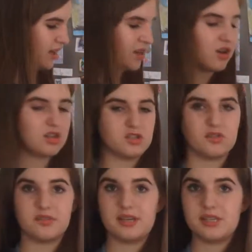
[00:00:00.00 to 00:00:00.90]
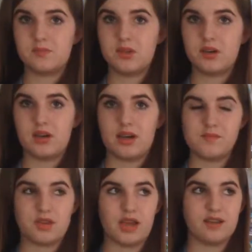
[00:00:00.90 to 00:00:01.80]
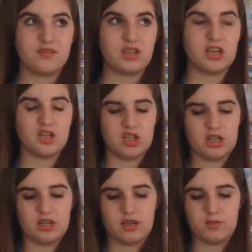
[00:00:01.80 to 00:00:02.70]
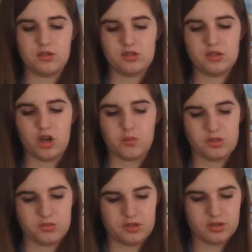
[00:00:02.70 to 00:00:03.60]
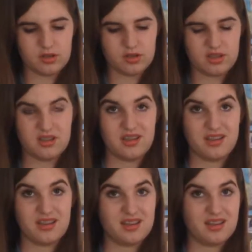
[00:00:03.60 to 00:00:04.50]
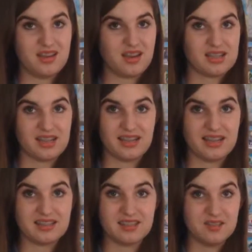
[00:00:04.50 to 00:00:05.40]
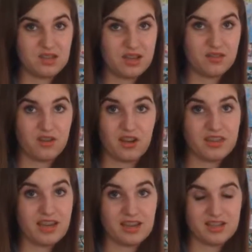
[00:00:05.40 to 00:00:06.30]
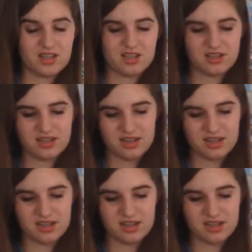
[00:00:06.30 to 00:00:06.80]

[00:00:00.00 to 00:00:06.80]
It calls for rice milk. I'm kind of changing it. I'm using almond milk because I like to live life on the edge.